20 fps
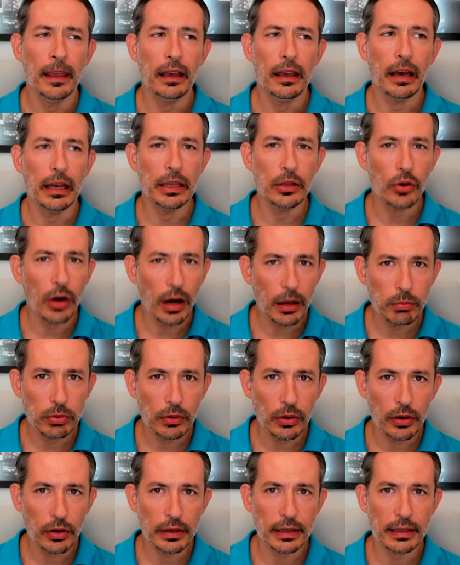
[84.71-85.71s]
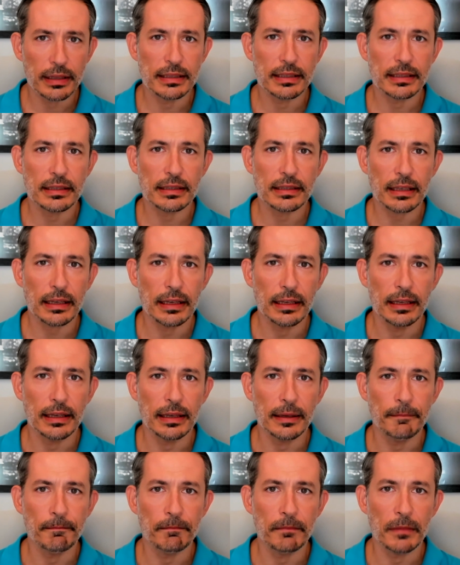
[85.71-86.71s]
A UI block is
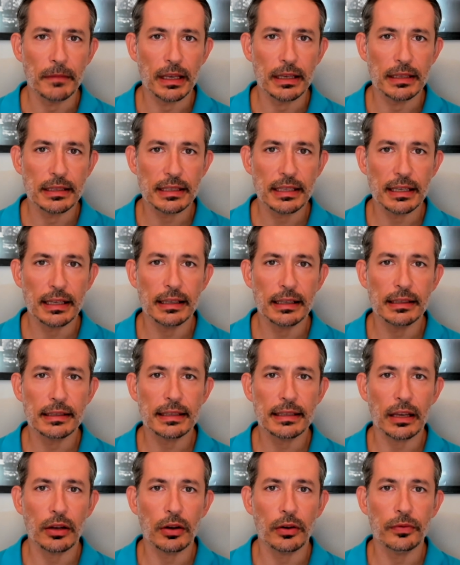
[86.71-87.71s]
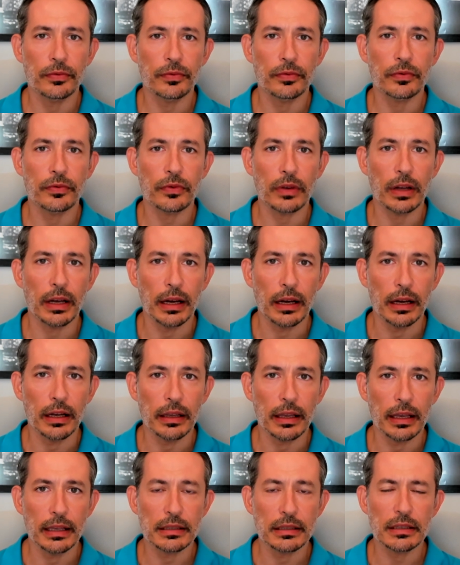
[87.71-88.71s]
a single set of
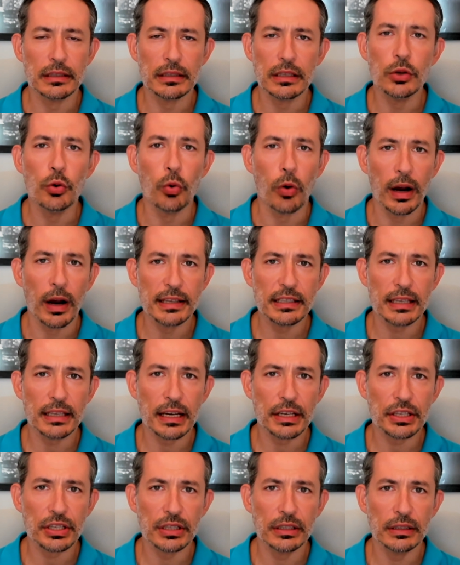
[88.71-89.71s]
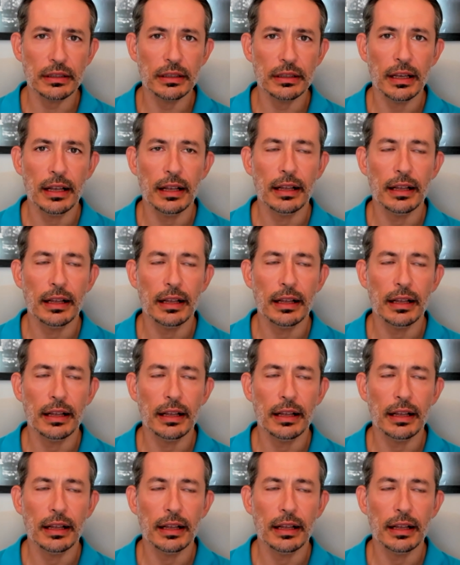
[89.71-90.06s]
it's a UI section,